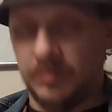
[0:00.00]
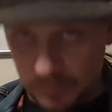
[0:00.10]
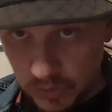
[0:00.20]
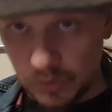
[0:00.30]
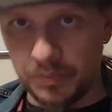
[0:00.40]

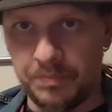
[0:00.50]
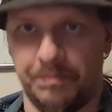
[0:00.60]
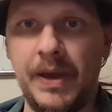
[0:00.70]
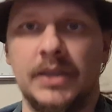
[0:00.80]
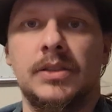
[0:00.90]
You're
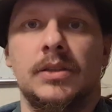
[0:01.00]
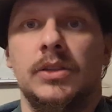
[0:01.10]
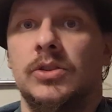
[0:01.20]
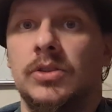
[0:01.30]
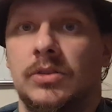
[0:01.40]

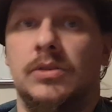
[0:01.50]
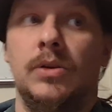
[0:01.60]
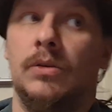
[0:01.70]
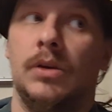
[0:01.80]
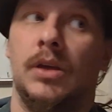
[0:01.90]
basically just
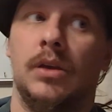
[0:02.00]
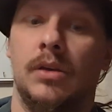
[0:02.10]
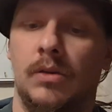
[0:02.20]
doing